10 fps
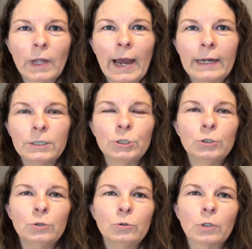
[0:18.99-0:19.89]
added
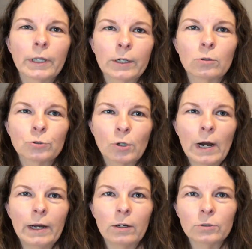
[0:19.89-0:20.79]
to
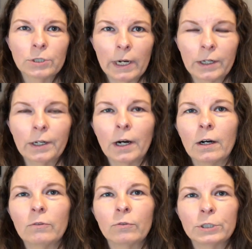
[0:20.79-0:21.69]
clinicaltrials.gov,